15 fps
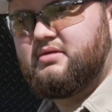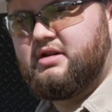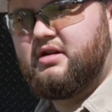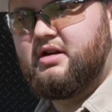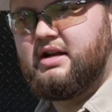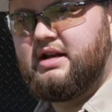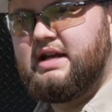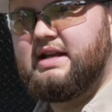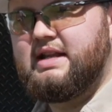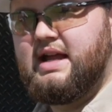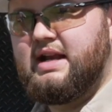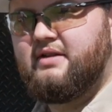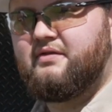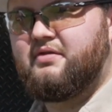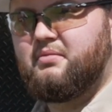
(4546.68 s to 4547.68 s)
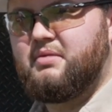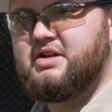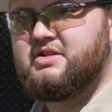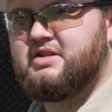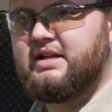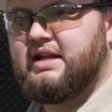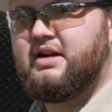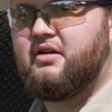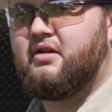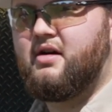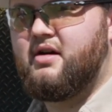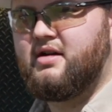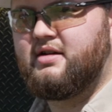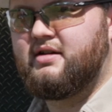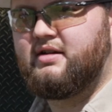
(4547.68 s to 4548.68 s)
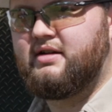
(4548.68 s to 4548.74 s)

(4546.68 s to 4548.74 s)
you're gonna need that information later on.